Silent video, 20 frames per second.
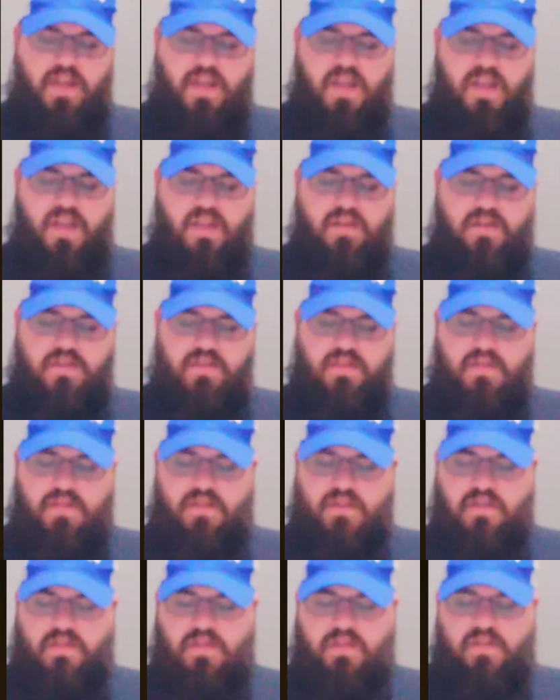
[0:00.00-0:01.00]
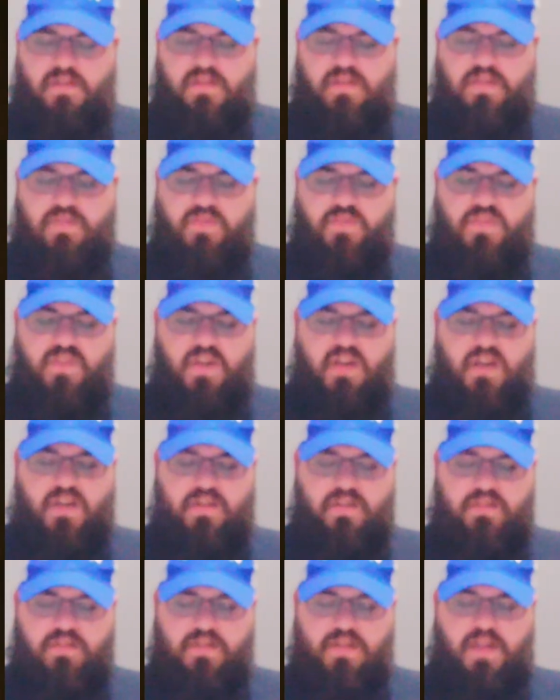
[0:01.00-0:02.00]
and
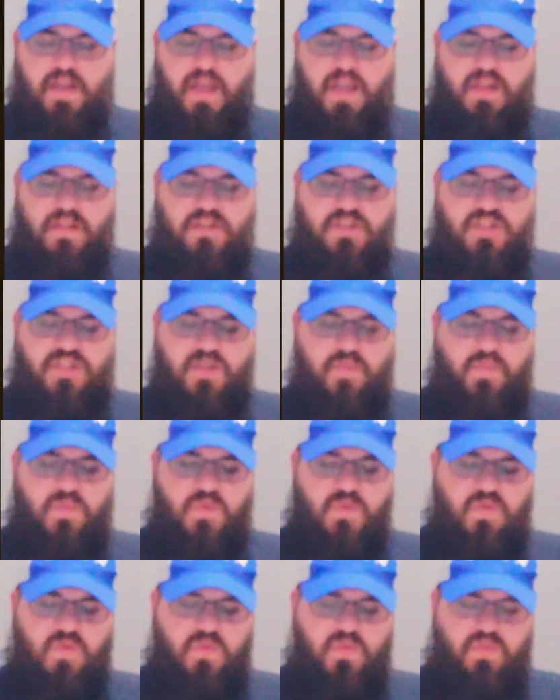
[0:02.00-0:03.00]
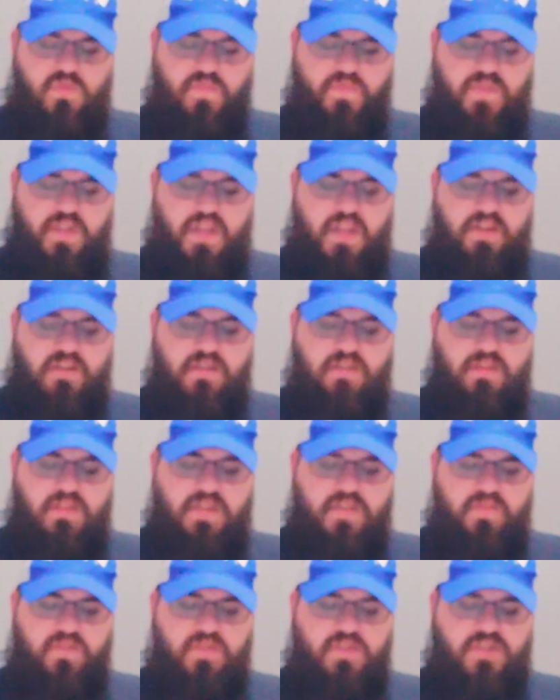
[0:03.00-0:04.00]
Yiftach and Shemuel, and
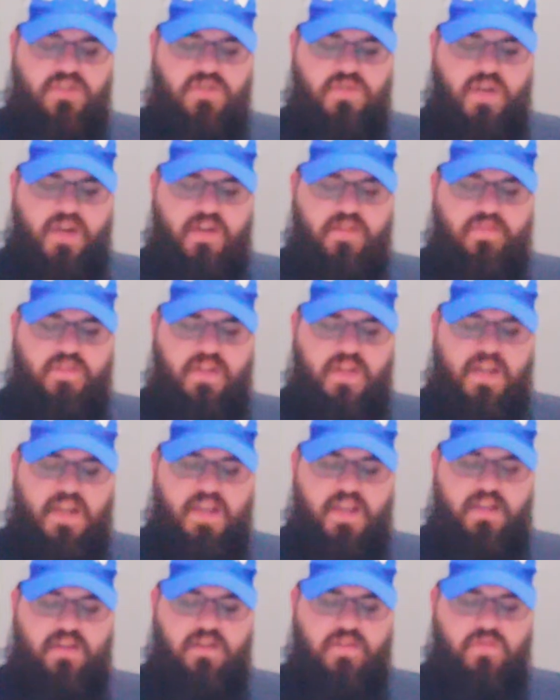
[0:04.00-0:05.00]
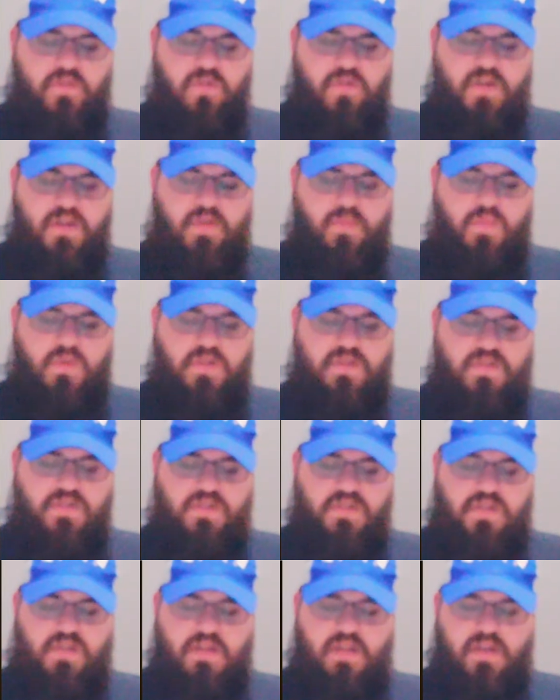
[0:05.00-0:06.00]
delivered you out of the hand of your
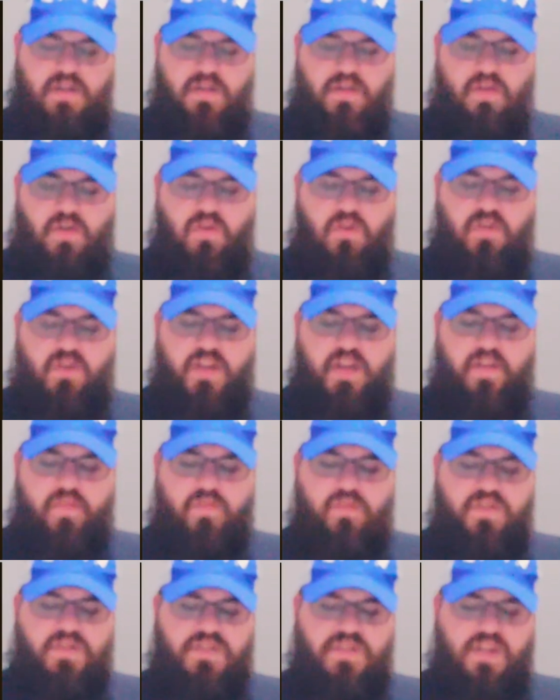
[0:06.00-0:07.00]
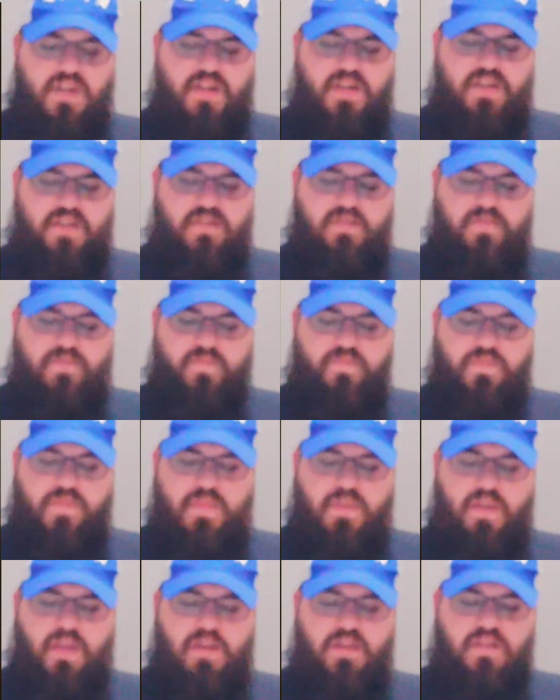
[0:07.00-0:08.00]
enemies on every side,
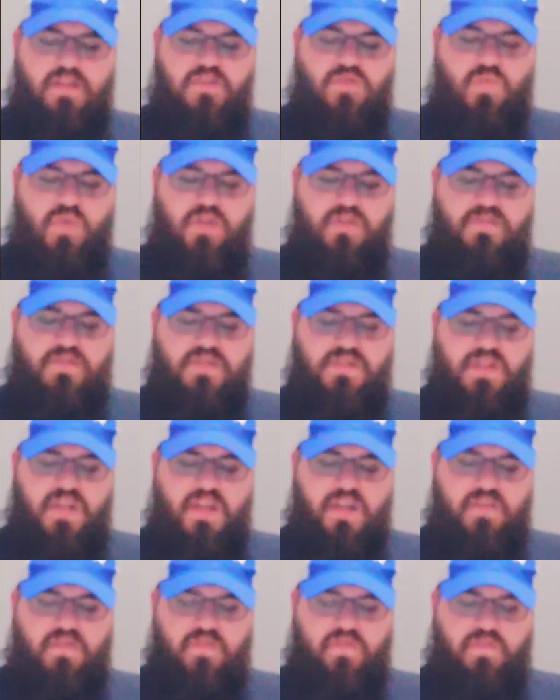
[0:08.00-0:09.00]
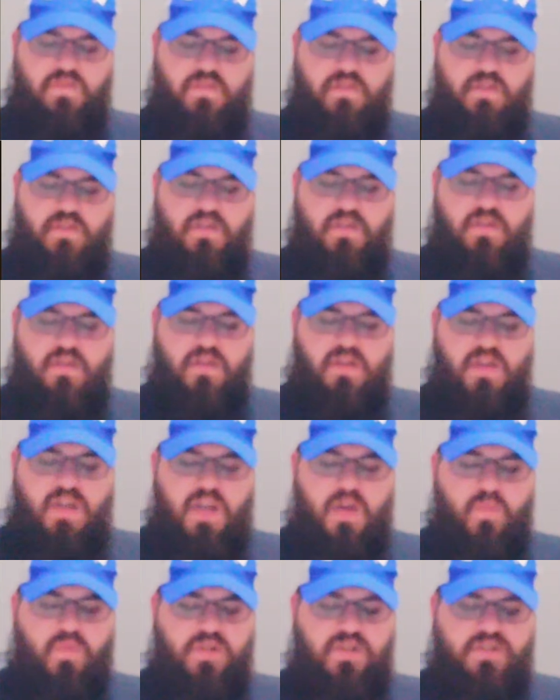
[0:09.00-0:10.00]
and ye dwelled safe.
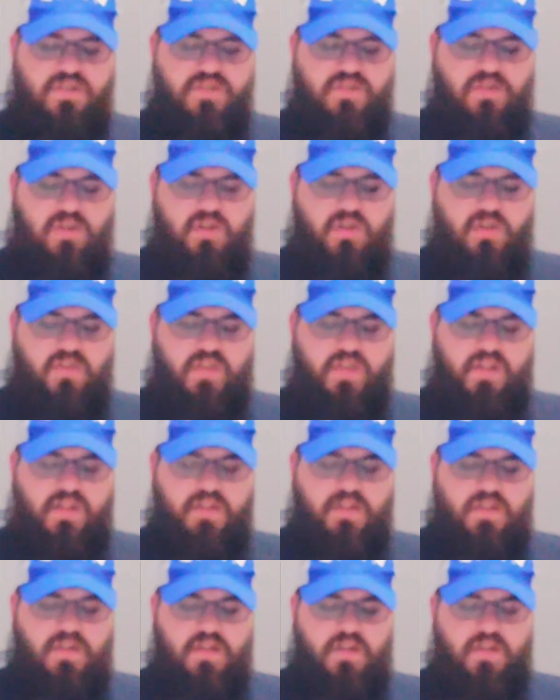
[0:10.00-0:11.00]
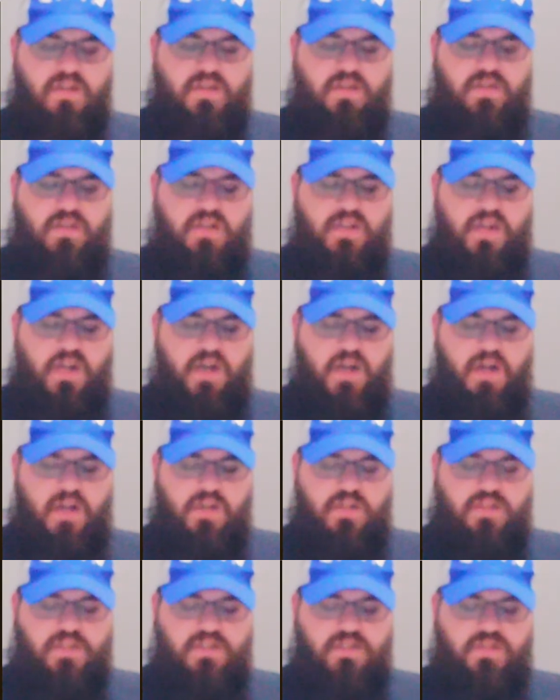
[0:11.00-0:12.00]
And when ye saw that
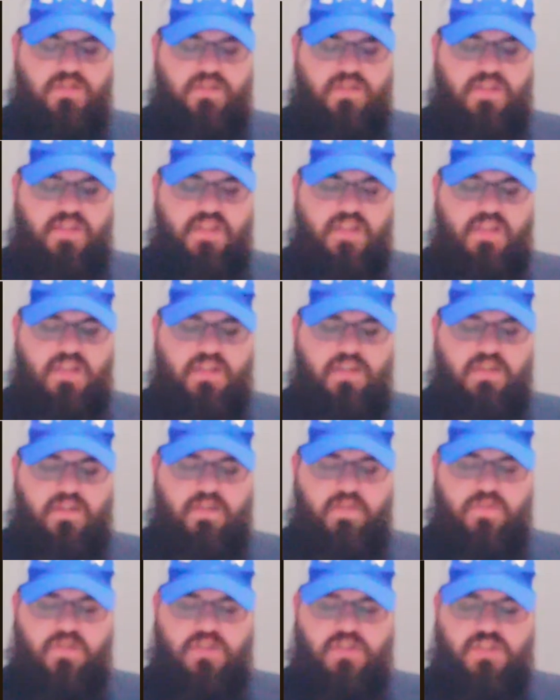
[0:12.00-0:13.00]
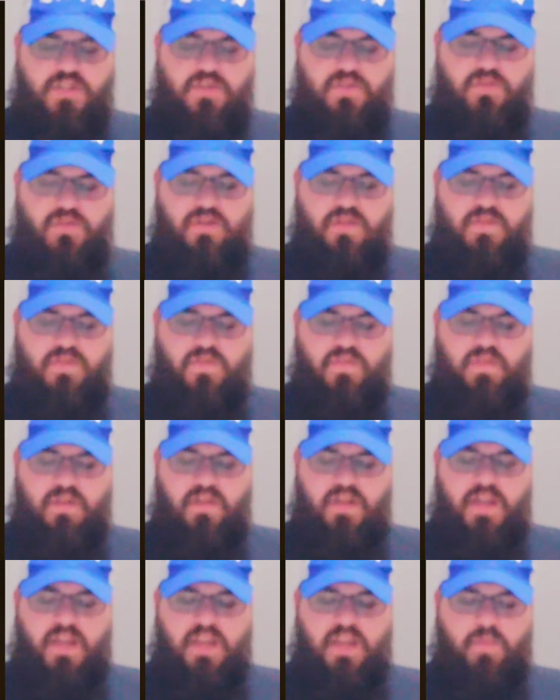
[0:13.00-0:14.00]
Nachash, the king of the children of
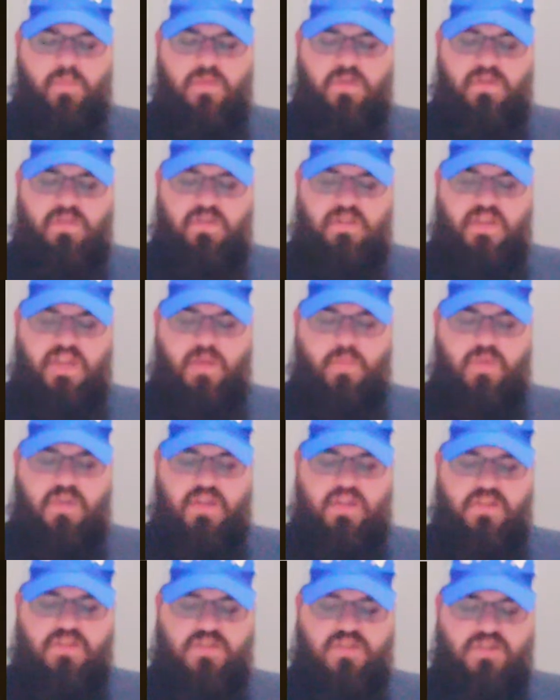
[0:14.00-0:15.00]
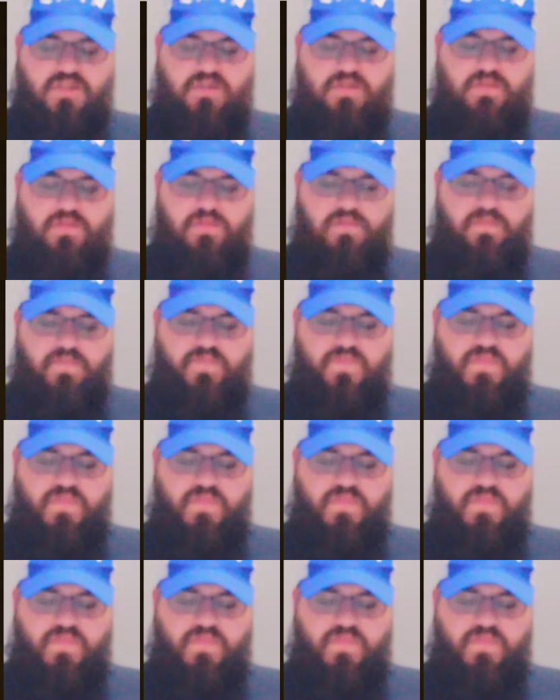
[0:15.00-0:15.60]
Ammon, came against you,